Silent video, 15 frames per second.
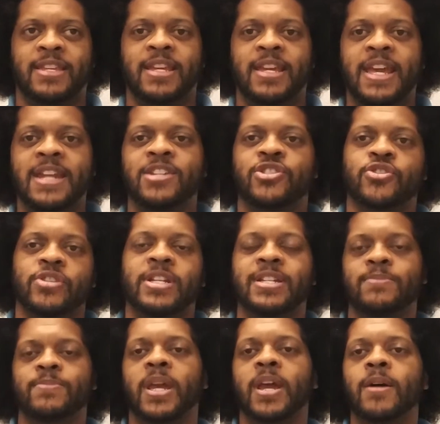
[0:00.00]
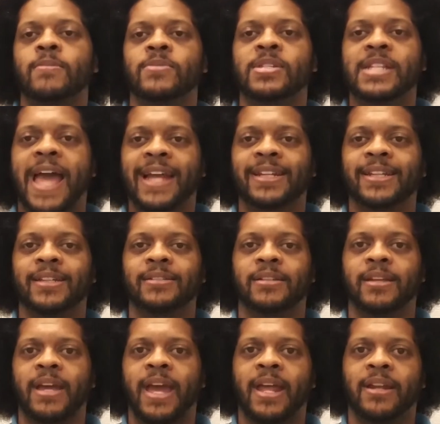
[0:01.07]
the industry doesn't become
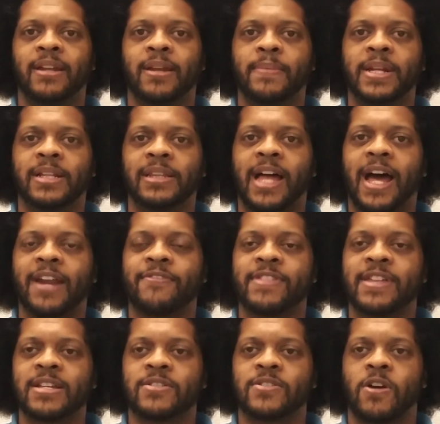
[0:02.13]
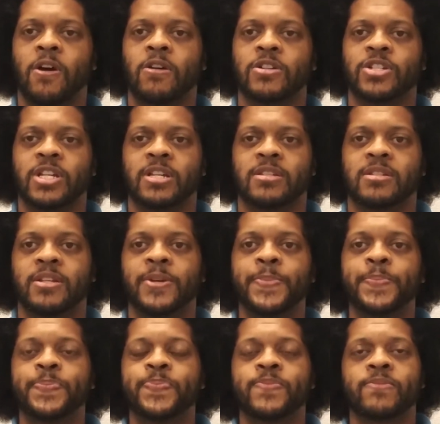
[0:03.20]
stagnant. And I mean, a lot of things are just
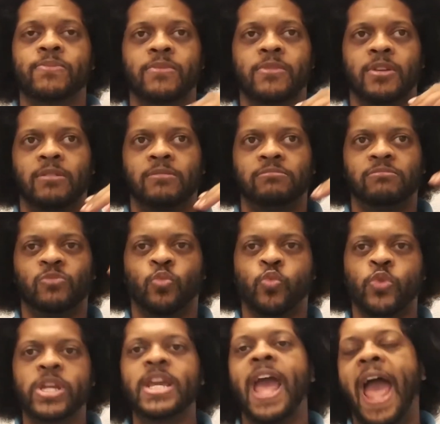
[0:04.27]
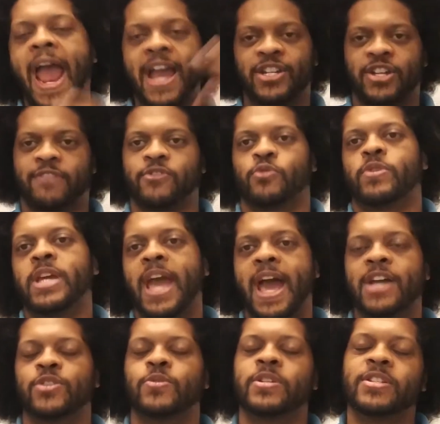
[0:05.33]
rehash after
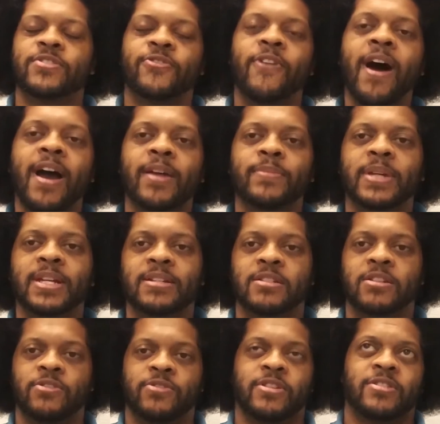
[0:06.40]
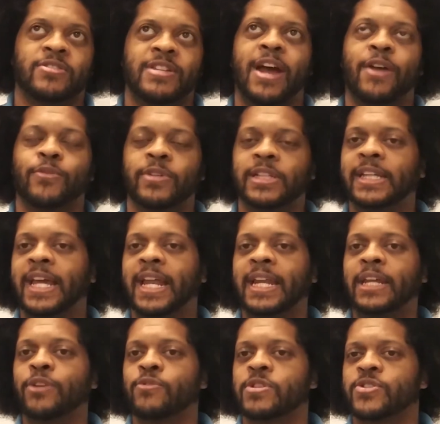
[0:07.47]
rehash, which is fine because there's not really
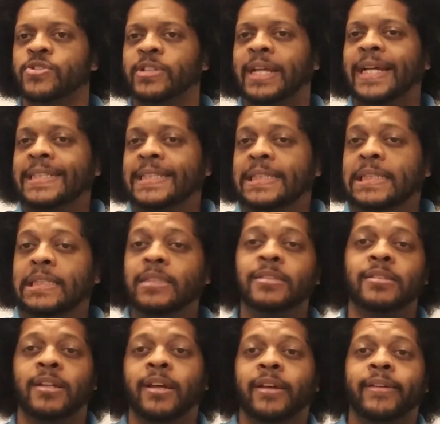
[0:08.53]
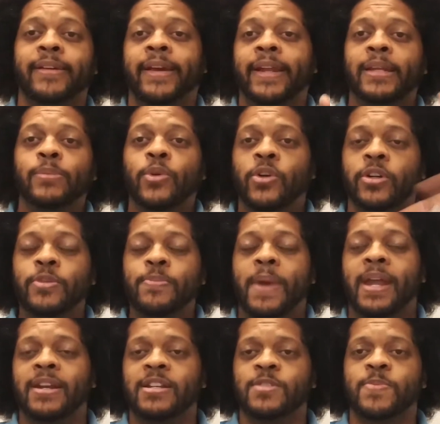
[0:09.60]
any original ideas anymore.
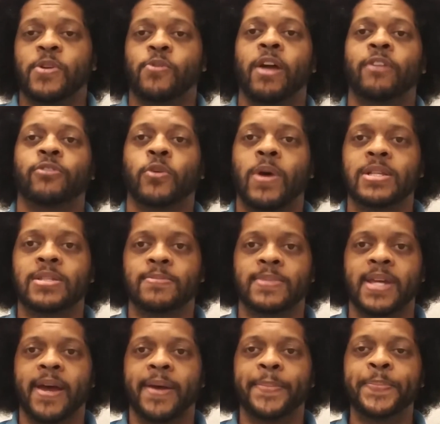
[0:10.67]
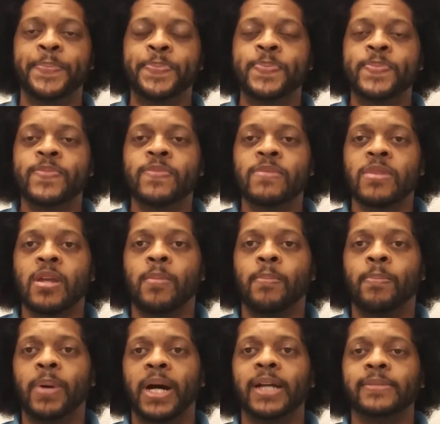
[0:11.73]
Humanity's been around for quite some time,
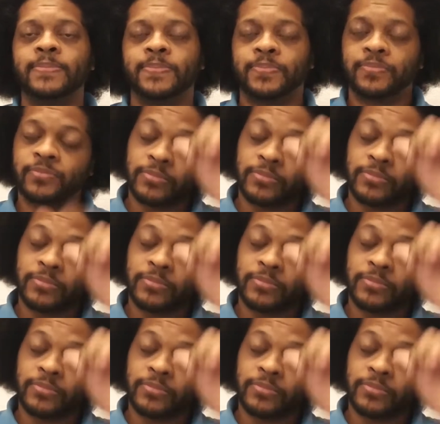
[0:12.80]
but